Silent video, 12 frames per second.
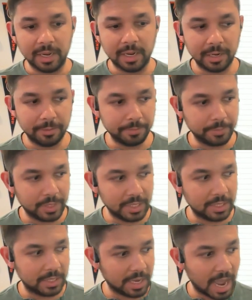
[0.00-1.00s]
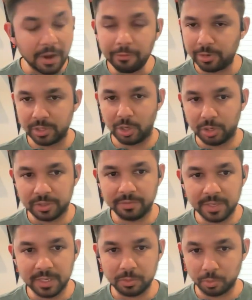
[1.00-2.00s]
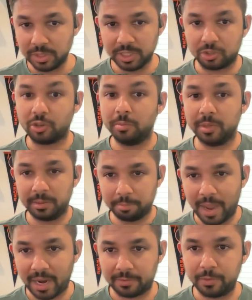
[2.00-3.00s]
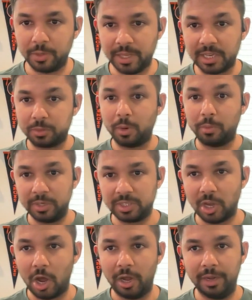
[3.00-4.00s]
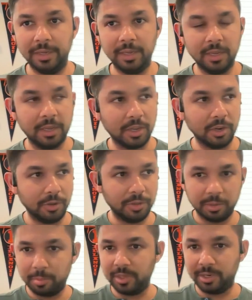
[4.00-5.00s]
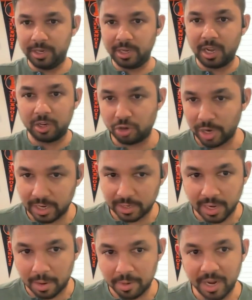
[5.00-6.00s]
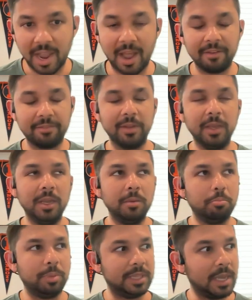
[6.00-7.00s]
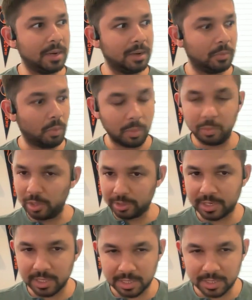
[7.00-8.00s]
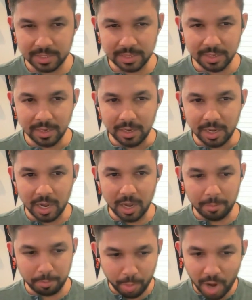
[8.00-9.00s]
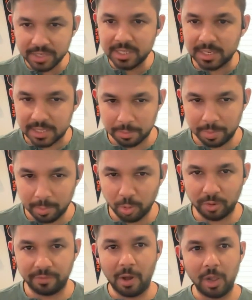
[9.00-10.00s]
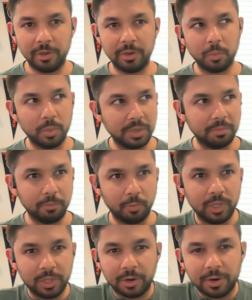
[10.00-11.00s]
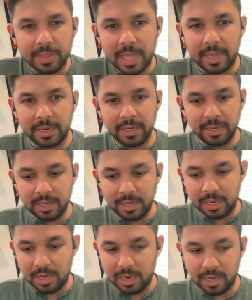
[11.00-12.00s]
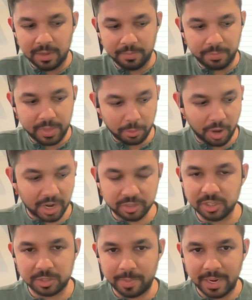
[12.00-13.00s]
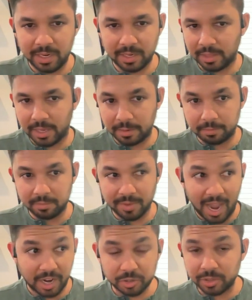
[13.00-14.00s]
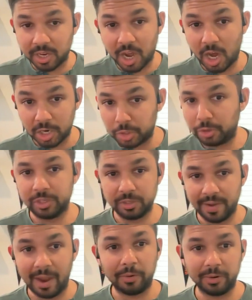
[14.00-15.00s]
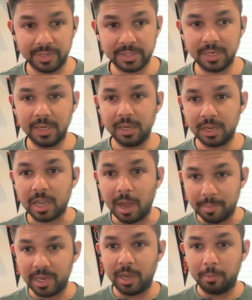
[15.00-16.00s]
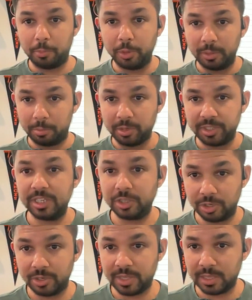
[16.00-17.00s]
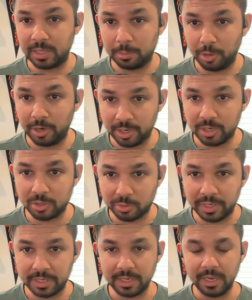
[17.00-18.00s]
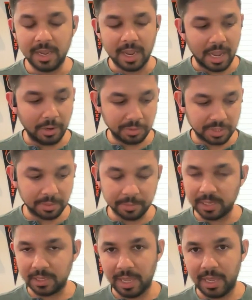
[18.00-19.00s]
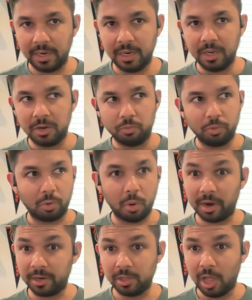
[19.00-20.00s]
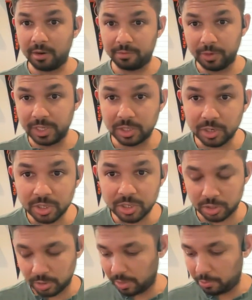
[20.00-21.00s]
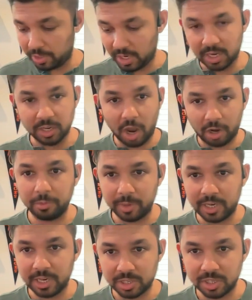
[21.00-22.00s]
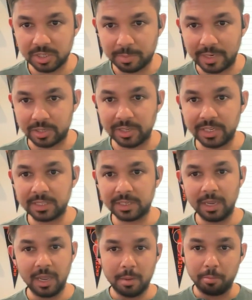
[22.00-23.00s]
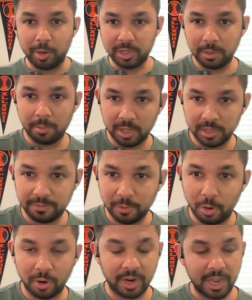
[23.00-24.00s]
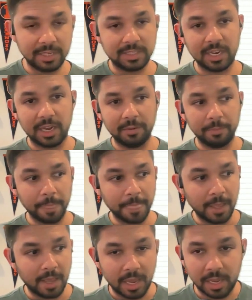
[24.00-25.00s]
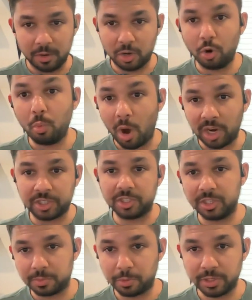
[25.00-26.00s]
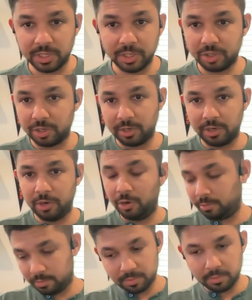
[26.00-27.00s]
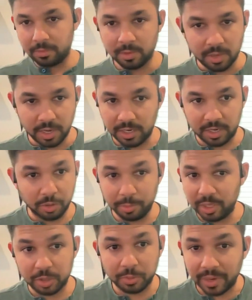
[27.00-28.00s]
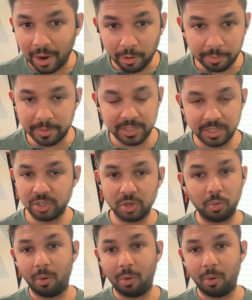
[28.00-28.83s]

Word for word: Um, the end result of this was extremely impactful. And that's where we saw, you know, the ability to cut training time in half. But then when we looked at this um, process that people are following, we, we learned that uh, they were actually spending like actually hundreds of hours coming up with the procedure that they put into Squint. It was something that required a lot of research. So they would take documentation specialists, put them on the floor and say, hey, go watch this procedure. You know, it could be a three hour procedure.